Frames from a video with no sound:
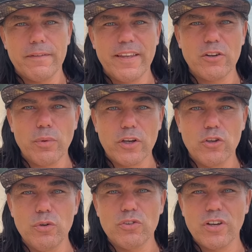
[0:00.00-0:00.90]
That is where
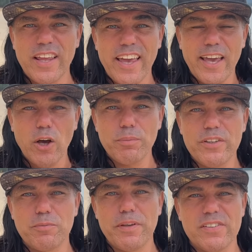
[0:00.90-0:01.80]
Q is going to help
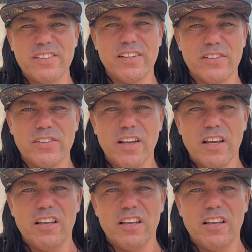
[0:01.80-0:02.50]
these businesses